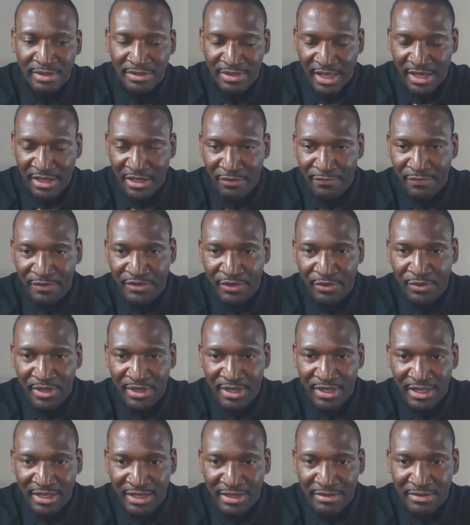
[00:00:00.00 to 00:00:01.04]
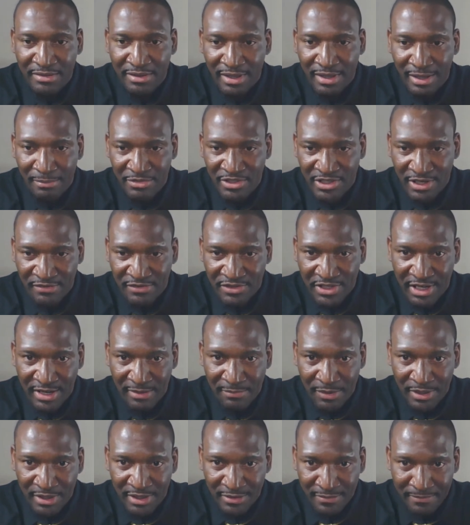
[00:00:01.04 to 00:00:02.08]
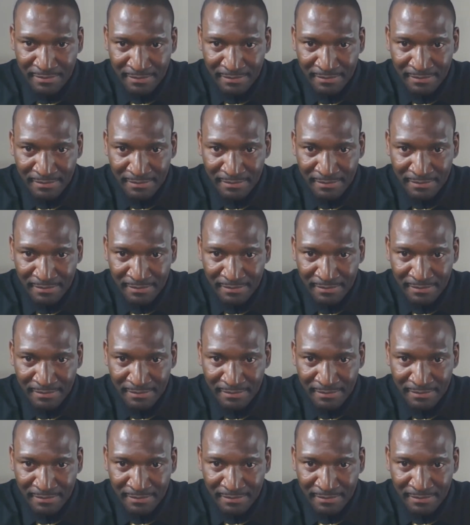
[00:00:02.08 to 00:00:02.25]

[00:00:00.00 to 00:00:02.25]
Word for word: Thank you for tuning in. I'm Jeff Champion.